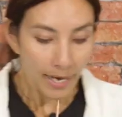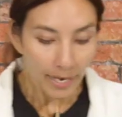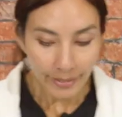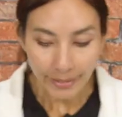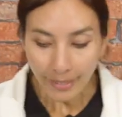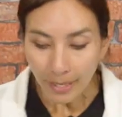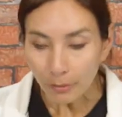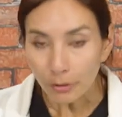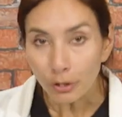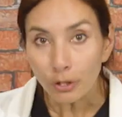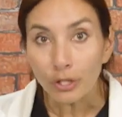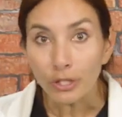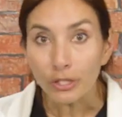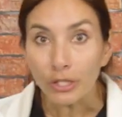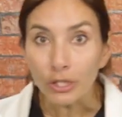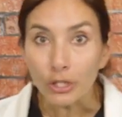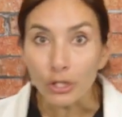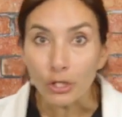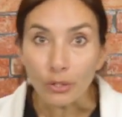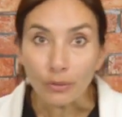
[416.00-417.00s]
And now you're going
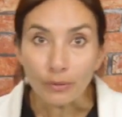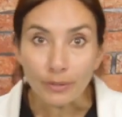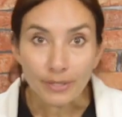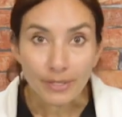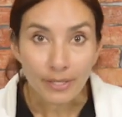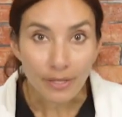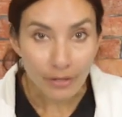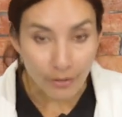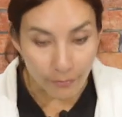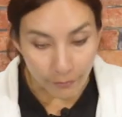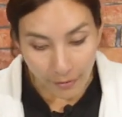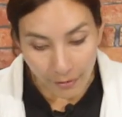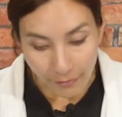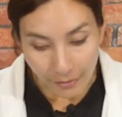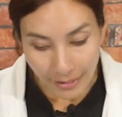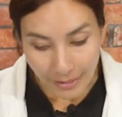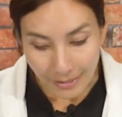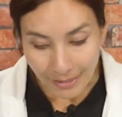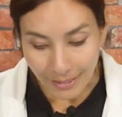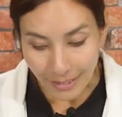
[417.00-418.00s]
to use the
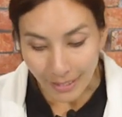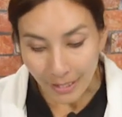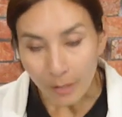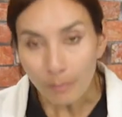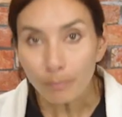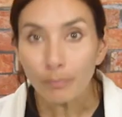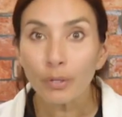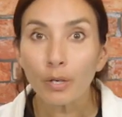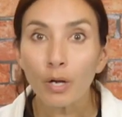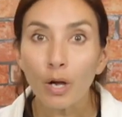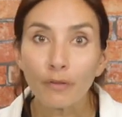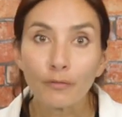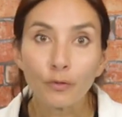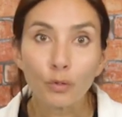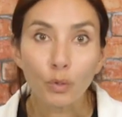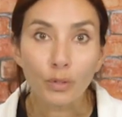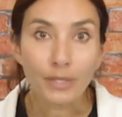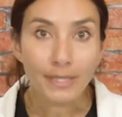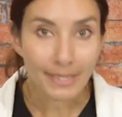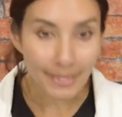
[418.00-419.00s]
very tip of
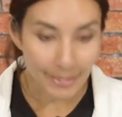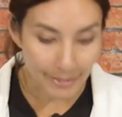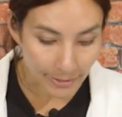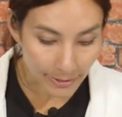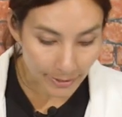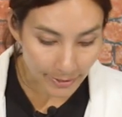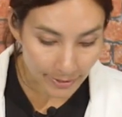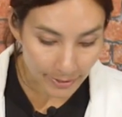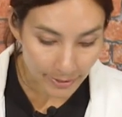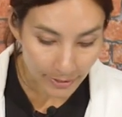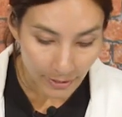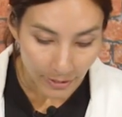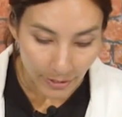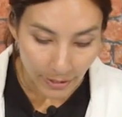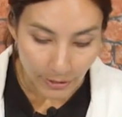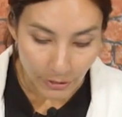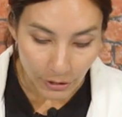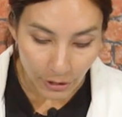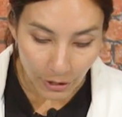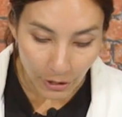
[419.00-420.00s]
your scissors
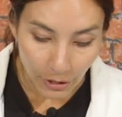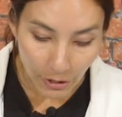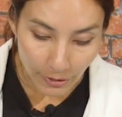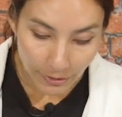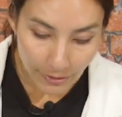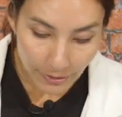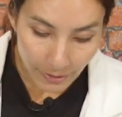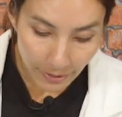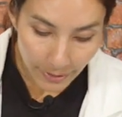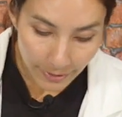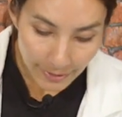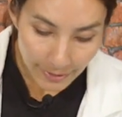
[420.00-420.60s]
to cut a